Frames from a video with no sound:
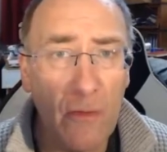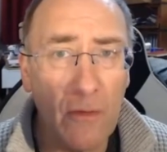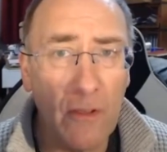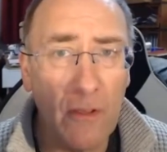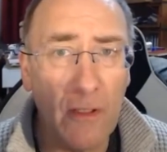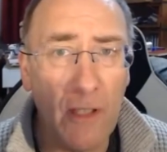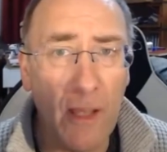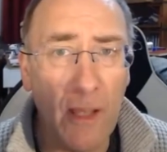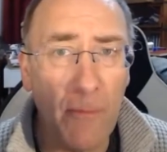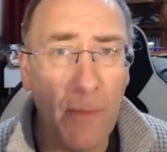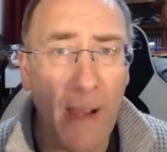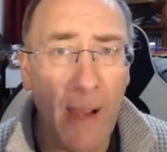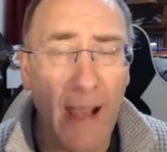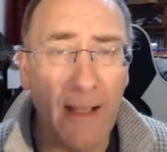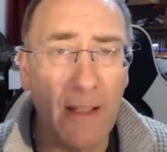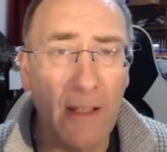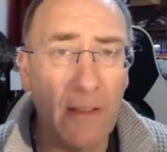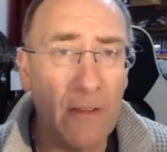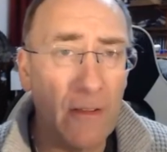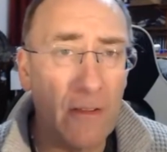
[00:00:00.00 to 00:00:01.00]
get
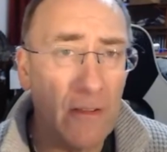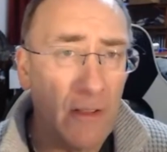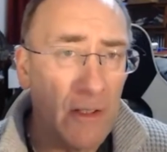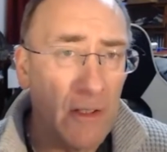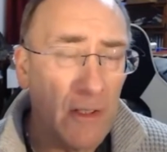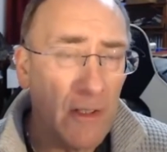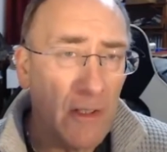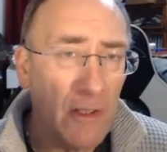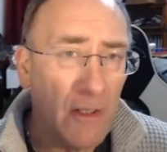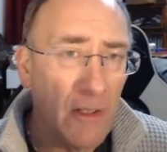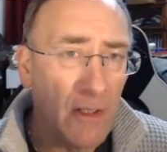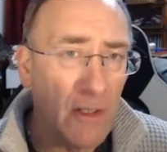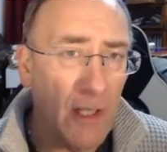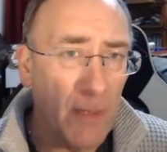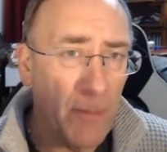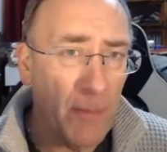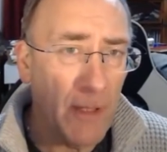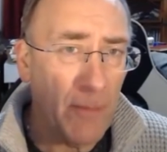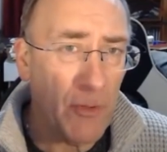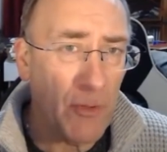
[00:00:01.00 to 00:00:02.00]
back and
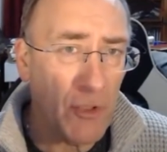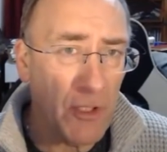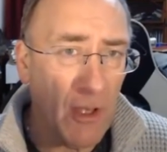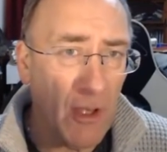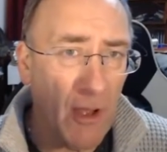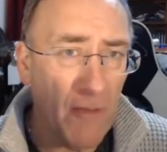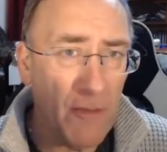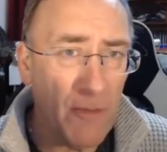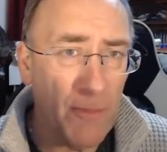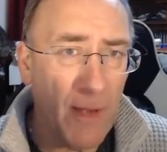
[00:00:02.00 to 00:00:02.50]
get people's lives